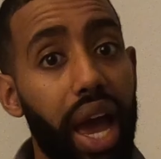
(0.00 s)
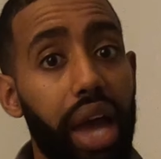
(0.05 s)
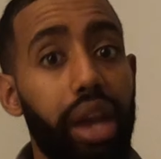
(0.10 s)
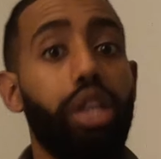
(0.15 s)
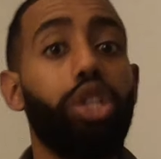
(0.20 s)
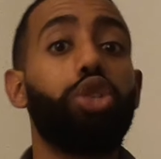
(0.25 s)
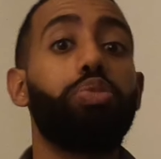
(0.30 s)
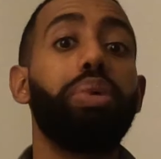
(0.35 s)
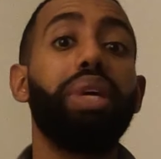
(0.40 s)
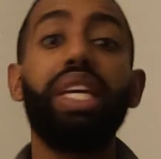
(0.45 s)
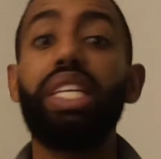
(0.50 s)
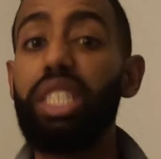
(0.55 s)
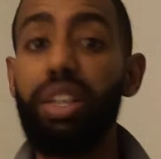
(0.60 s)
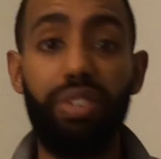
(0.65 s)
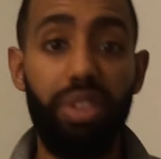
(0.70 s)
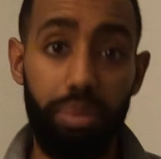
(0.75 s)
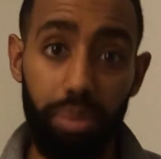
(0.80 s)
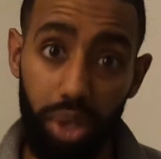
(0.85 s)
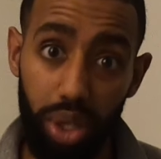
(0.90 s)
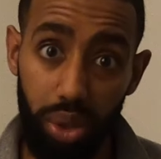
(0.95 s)
and it just be easier for
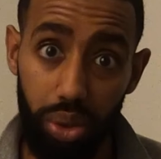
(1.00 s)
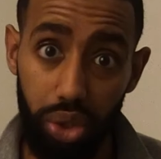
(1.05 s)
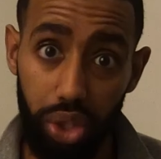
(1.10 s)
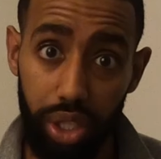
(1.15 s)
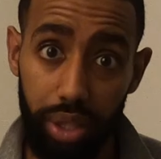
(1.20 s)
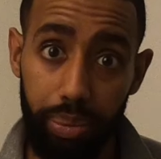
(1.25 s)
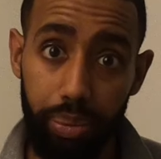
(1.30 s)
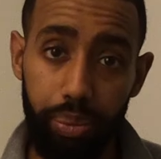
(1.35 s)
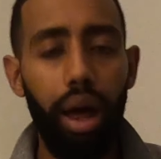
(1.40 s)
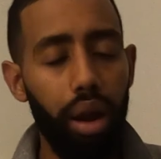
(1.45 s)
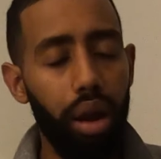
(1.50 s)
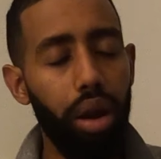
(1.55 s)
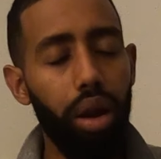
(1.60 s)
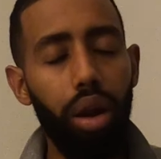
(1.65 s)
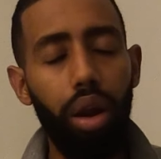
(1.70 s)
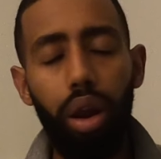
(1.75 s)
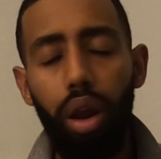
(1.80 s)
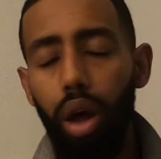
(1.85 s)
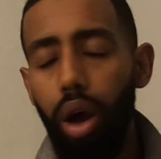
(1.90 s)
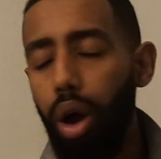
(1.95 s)
them to use. A
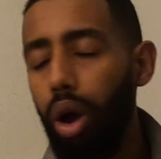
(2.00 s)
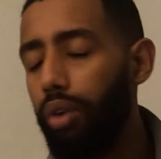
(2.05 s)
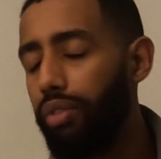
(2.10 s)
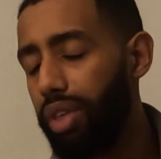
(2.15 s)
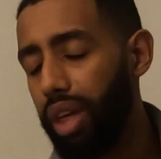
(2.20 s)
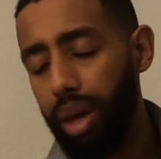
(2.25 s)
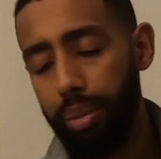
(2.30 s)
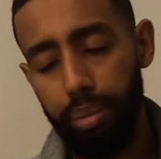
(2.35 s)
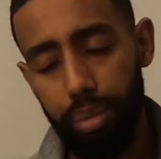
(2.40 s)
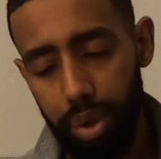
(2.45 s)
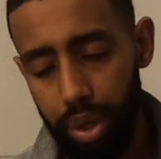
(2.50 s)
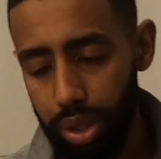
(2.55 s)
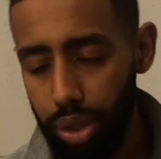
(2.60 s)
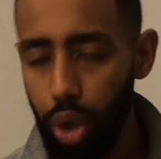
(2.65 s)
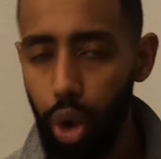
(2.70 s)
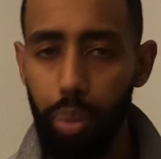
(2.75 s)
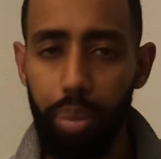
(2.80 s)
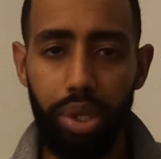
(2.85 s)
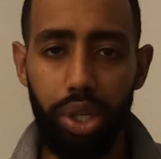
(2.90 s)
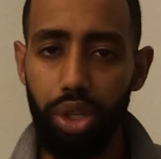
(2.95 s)
lot of them
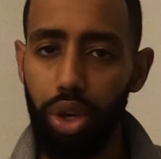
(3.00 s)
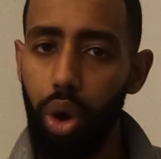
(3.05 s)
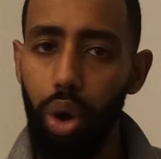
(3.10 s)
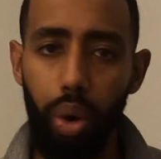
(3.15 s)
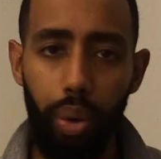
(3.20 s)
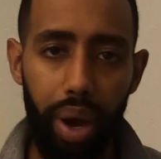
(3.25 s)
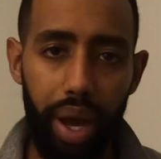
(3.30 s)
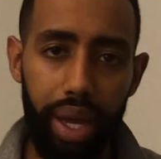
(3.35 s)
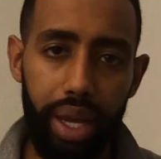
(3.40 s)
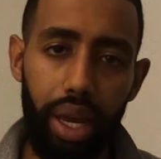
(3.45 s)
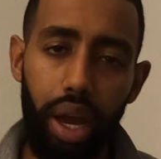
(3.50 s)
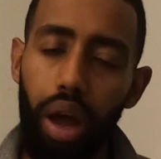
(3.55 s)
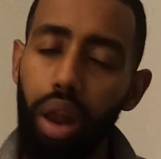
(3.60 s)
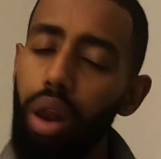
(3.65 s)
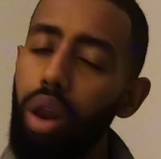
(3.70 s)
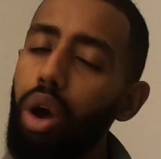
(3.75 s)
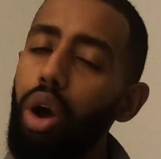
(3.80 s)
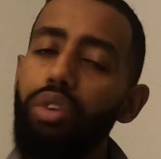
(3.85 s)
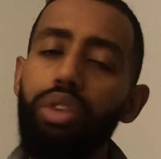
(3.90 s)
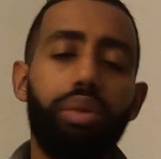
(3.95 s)
told me to go away. A
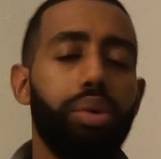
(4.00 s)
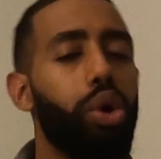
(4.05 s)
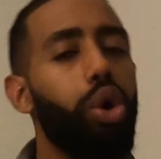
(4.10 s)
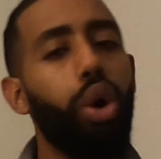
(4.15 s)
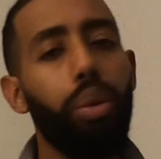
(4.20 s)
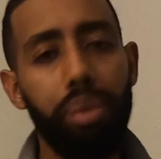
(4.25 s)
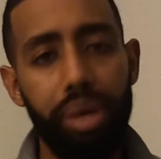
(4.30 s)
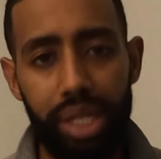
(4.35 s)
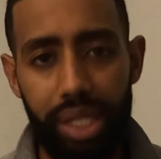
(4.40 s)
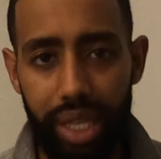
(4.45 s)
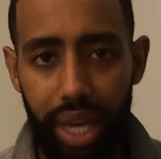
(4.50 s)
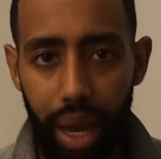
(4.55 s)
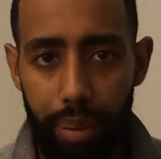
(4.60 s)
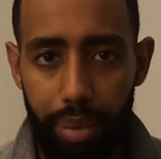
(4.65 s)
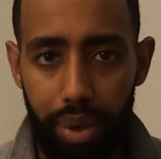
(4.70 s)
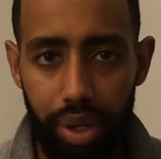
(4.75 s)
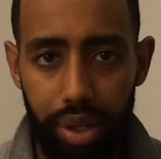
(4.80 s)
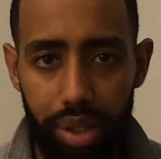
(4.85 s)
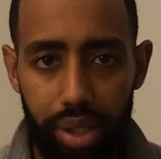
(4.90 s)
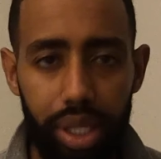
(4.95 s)
lot of them called me
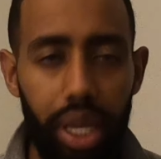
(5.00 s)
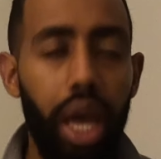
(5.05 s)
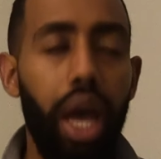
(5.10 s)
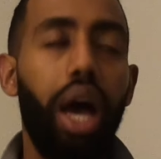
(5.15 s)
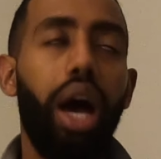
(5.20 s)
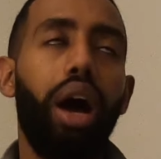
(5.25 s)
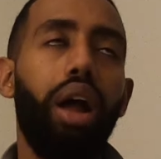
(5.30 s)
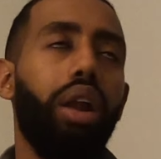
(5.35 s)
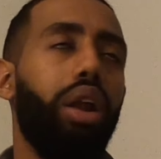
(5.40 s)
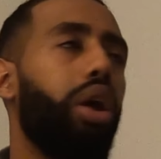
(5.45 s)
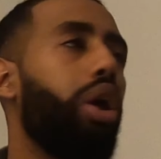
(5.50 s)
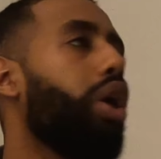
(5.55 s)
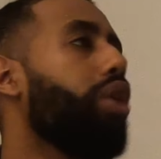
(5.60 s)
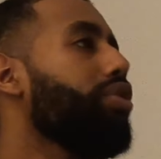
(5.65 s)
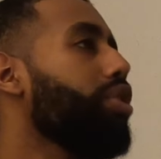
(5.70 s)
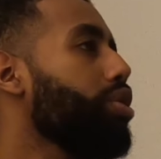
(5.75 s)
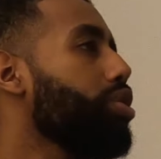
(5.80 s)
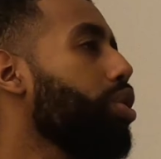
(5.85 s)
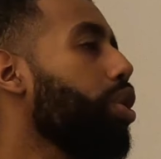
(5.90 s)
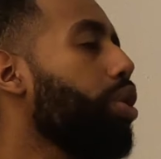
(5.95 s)
scammers. A lot of
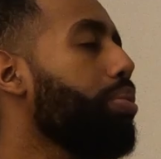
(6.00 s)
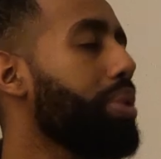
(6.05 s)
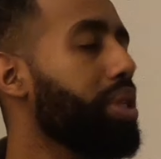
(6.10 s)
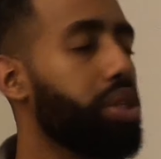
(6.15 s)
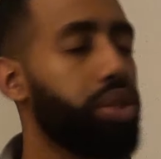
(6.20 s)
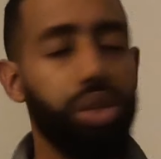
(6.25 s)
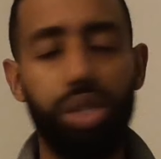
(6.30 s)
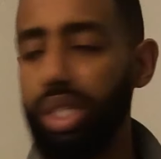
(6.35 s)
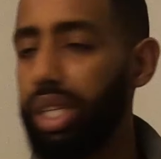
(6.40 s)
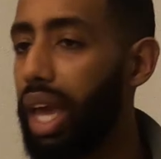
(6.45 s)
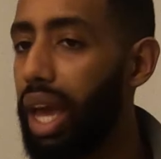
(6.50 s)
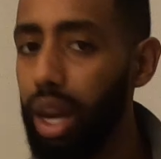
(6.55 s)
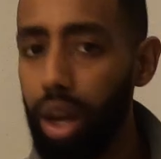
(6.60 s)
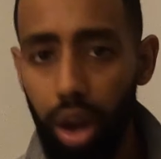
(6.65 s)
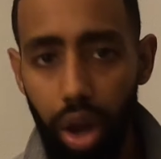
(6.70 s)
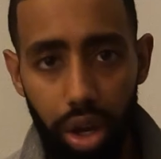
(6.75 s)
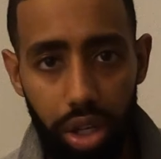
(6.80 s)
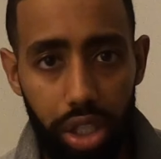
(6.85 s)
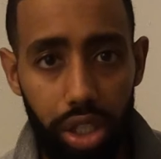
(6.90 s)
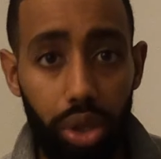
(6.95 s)
them told me to just get
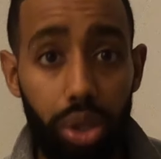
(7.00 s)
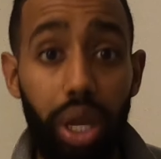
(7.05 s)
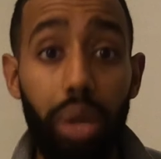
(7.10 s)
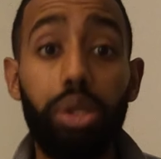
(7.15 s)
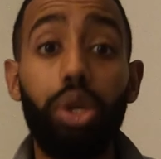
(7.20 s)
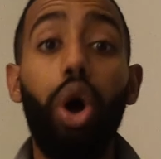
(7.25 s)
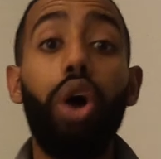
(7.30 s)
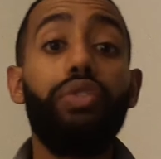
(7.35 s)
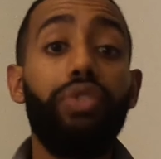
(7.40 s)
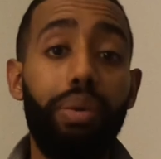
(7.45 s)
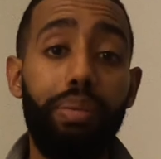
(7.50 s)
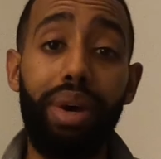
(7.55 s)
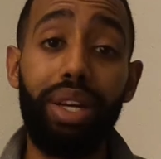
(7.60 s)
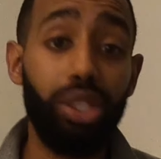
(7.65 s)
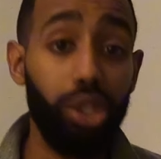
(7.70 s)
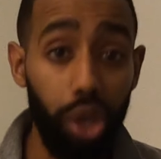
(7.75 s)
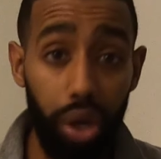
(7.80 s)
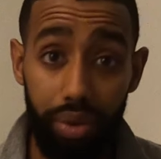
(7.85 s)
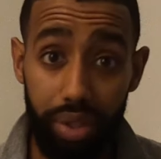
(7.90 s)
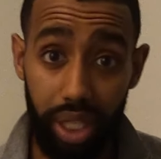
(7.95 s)
lost because I was offering my
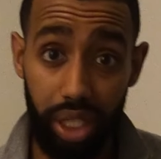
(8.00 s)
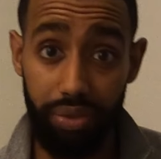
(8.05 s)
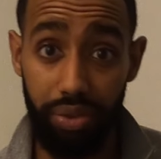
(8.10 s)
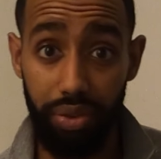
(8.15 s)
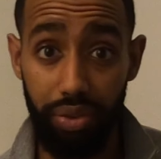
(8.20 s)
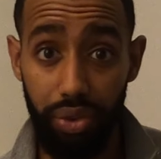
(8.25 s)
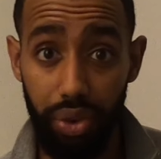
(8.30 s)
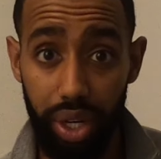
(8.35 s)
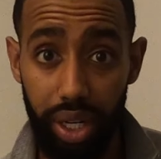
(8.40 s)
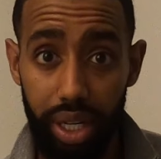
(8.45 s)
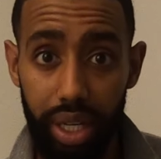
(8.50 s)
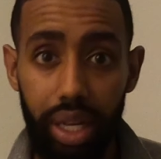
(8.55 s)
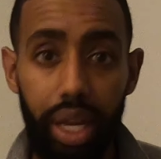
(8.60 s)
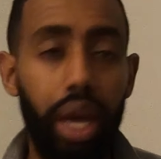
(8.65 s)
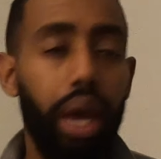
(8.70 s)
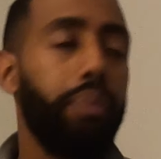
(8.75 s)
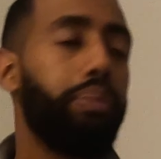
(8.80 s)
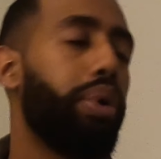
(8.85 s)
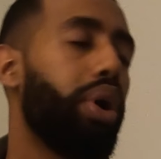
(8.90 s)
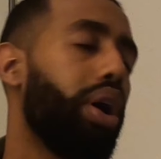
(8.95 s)
services for free.
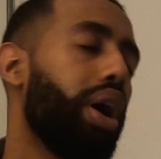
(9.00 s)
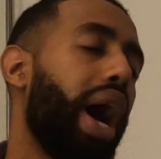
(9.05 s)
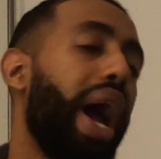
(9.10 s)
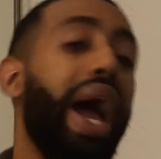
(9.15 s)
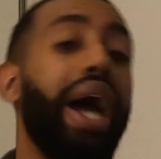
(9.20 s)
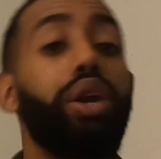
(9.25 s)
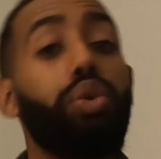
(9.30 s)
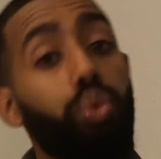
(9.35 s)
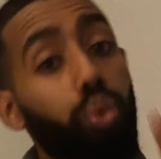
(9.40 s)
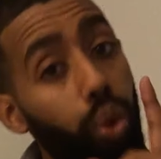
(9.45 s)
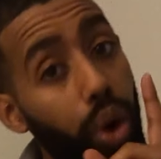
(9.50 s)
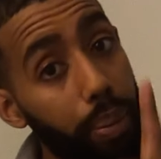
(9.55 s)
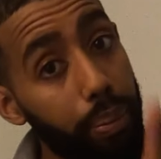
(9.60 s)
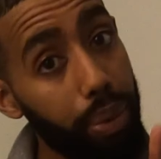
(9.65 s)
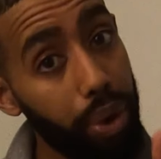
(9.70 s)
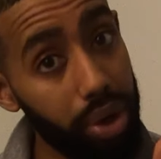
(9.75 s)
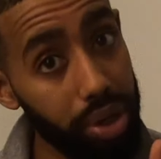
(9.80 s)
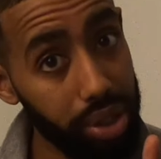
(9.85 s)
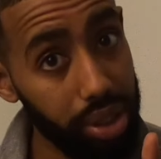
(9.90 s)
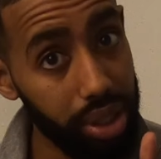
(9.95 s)
But I had one
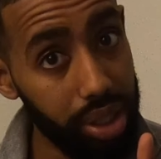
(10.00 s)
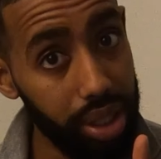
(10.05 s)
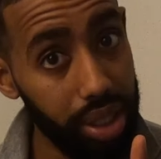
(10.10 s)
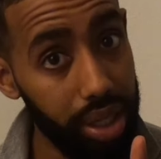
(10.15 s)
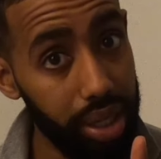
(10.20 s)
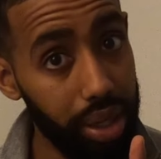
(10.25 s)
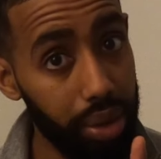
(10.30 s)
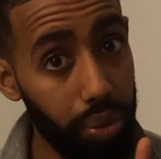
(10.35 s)
person